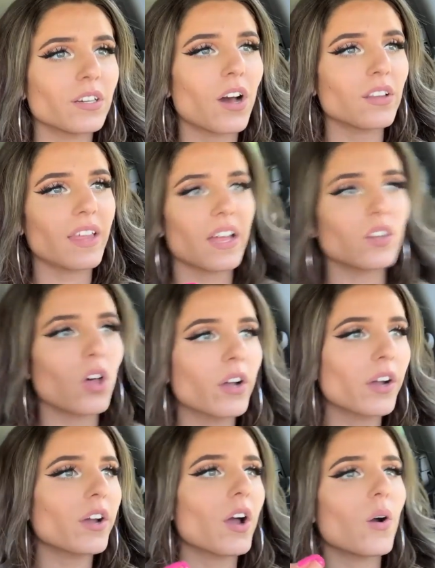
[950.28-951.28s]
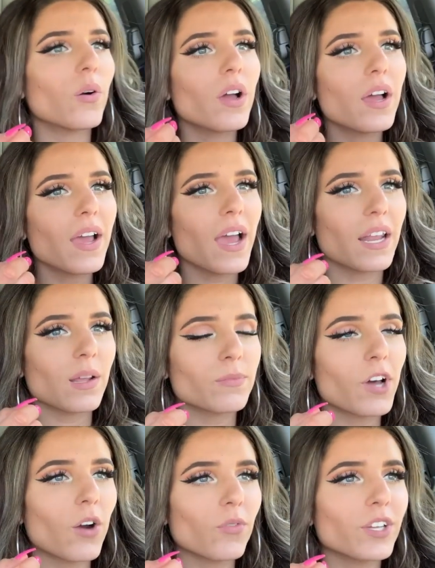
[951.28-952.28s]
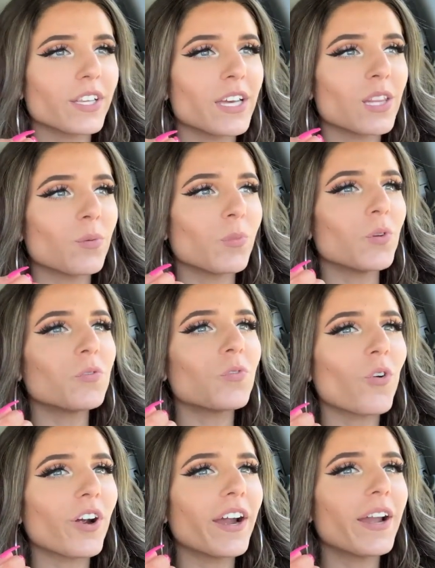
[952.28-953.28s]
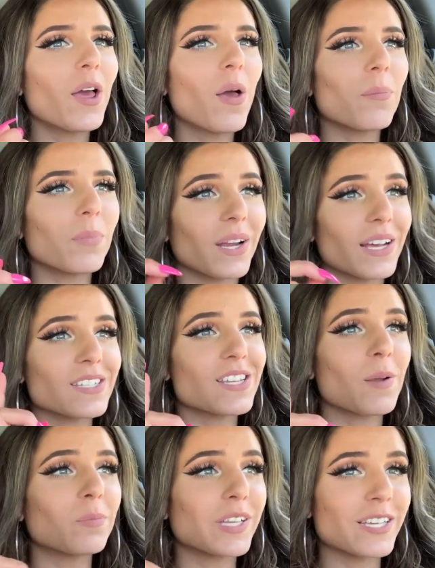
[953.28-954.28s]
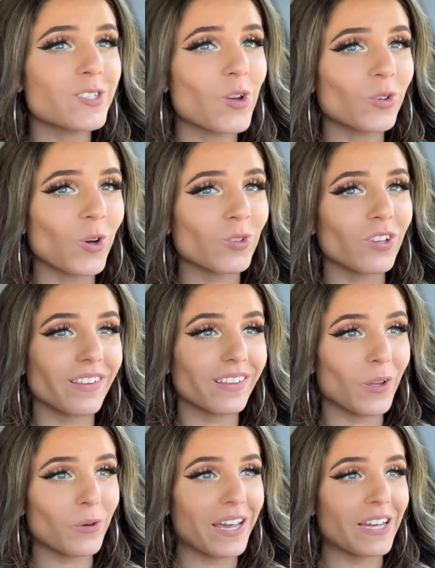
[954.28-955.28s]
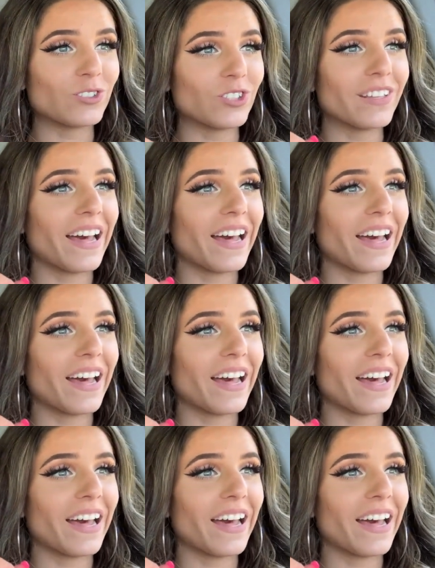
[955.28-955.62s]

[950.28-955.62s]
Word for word: not that long ago, and I'm not really in the mood for it, but I said, please don't go to the location